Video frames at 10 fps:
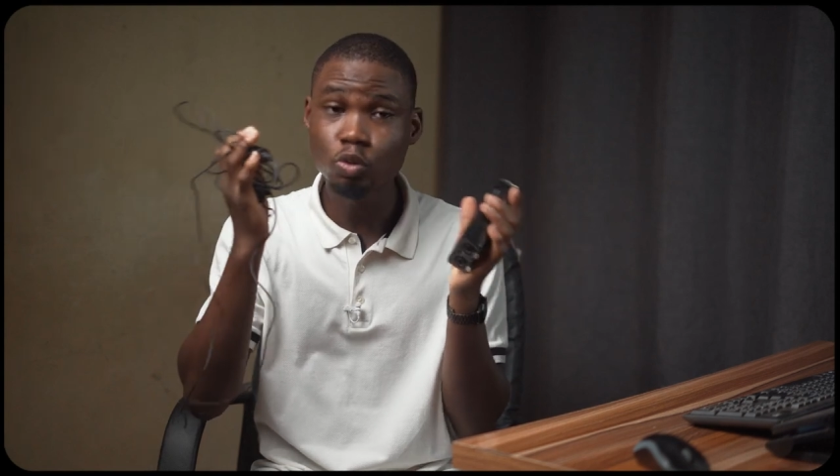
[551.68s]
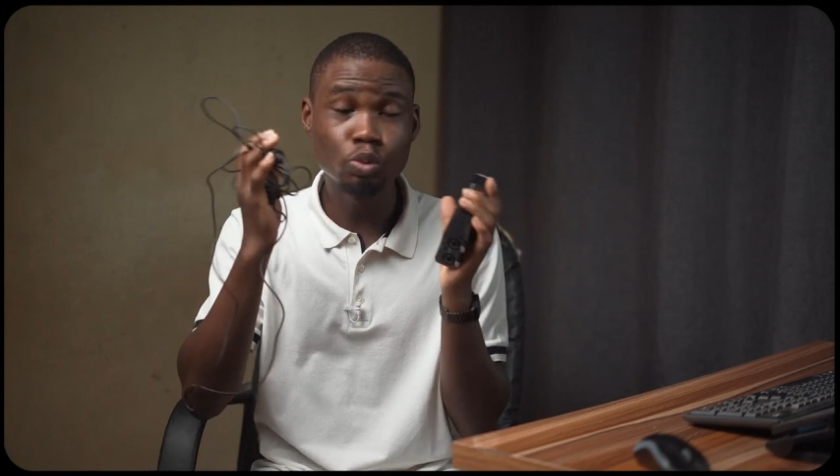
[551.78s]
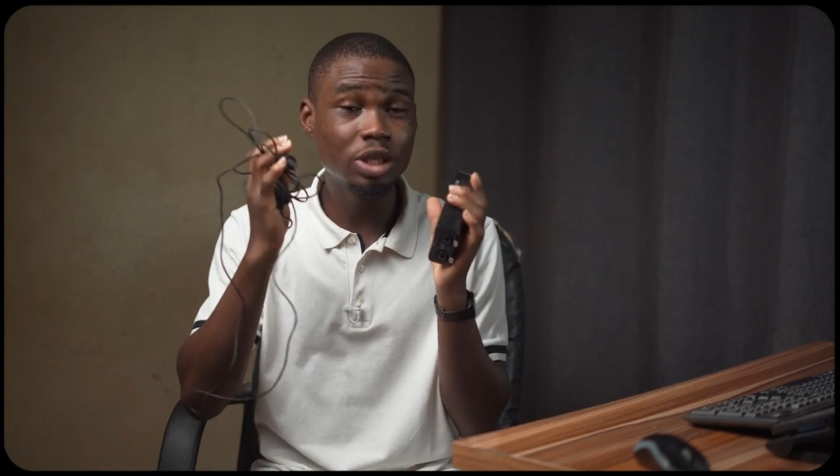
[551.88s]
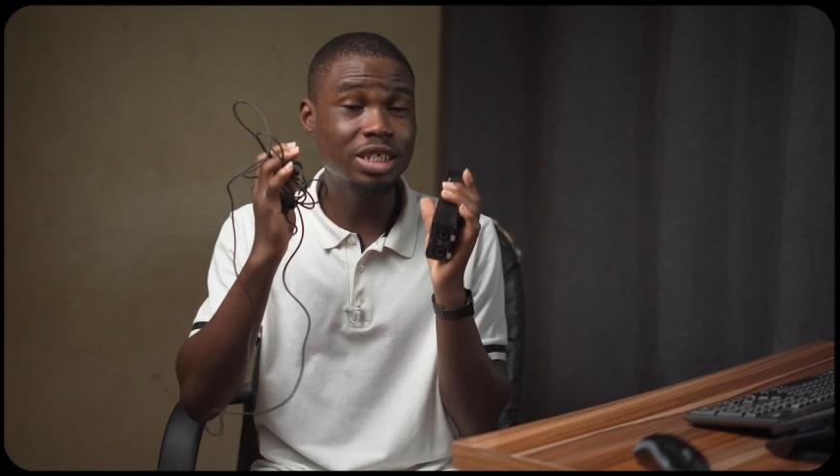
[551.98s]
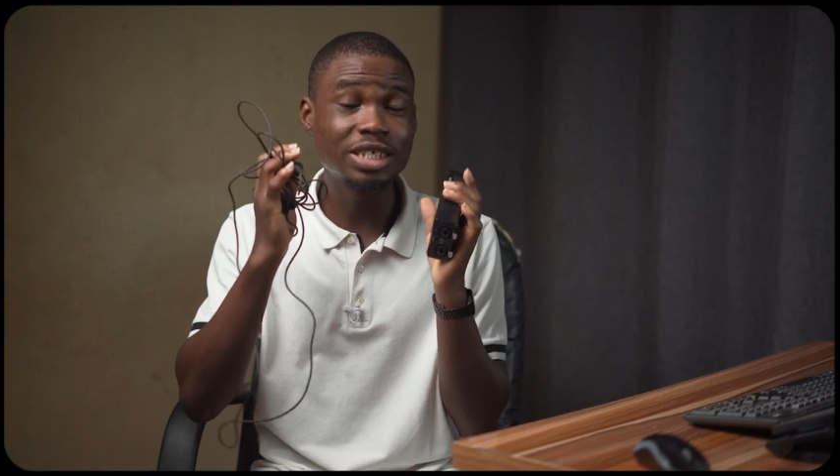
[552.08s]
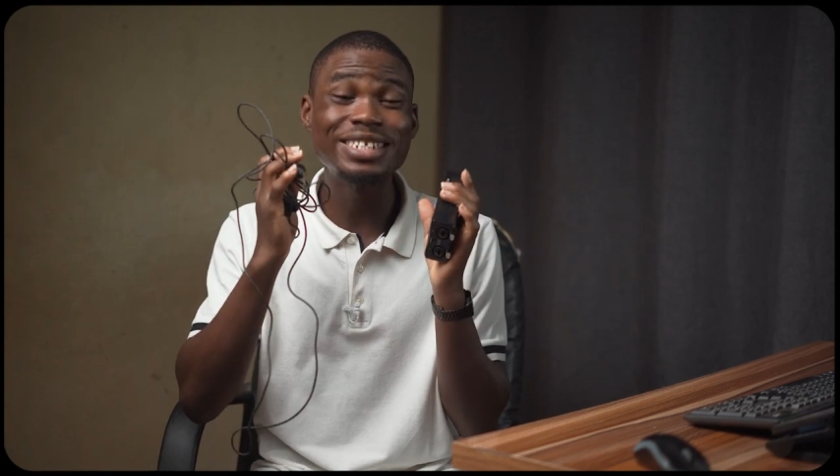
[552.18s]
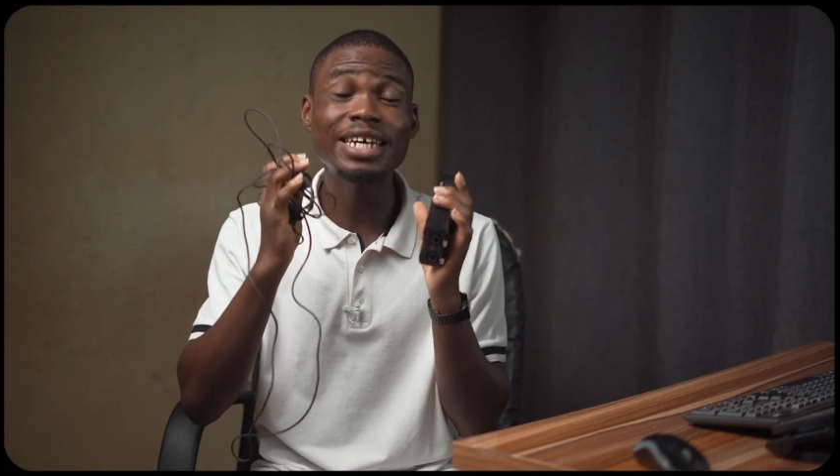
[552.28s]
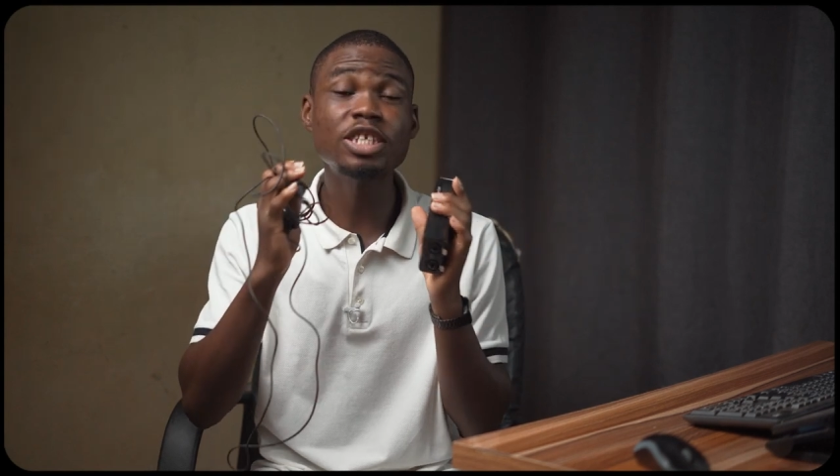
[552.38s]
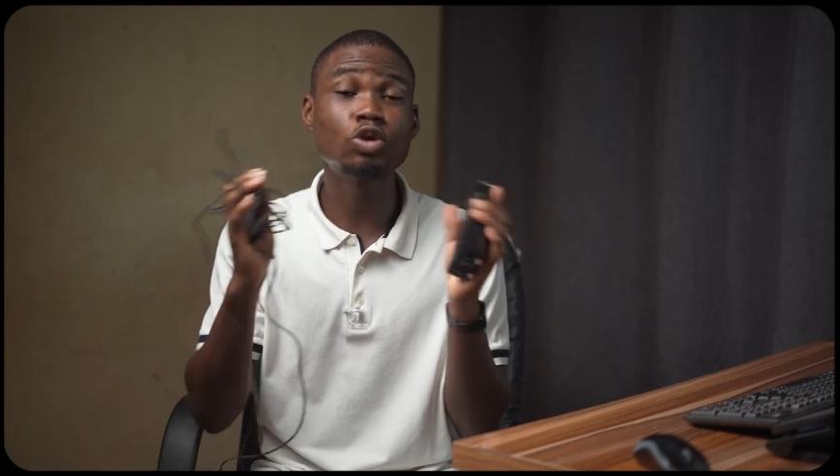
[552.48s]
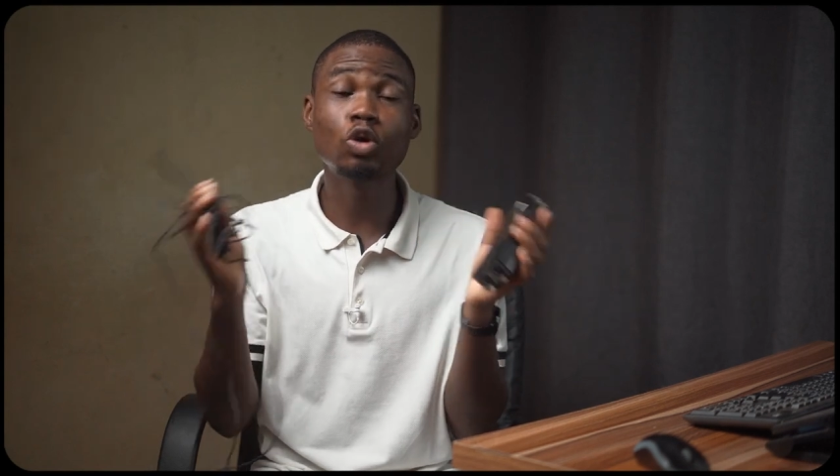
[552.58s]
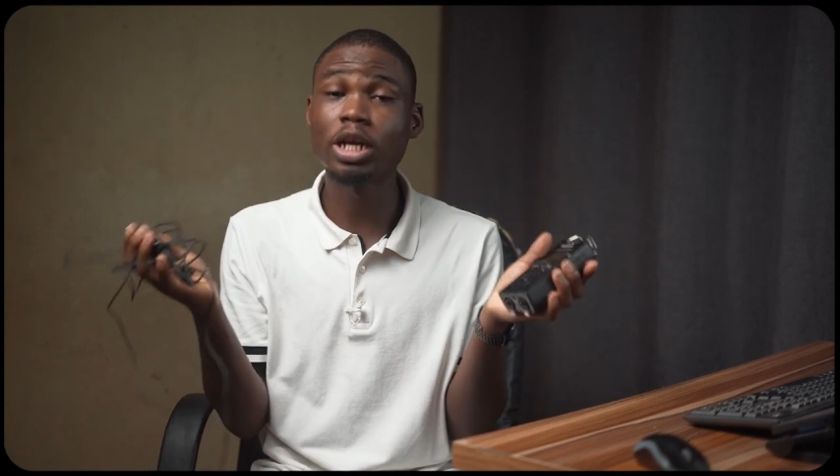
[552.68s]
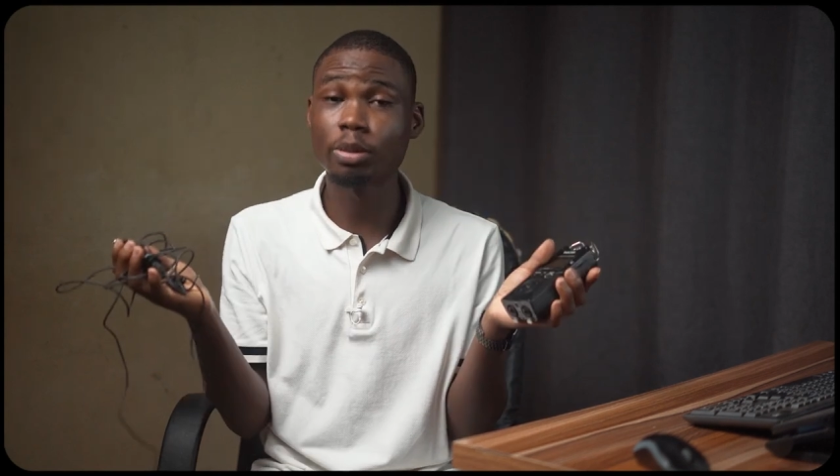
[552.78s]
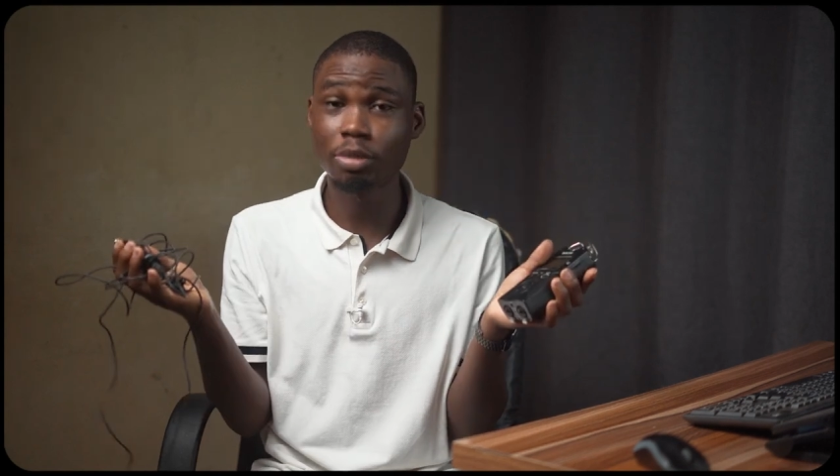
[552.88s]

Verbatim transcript: which that is all that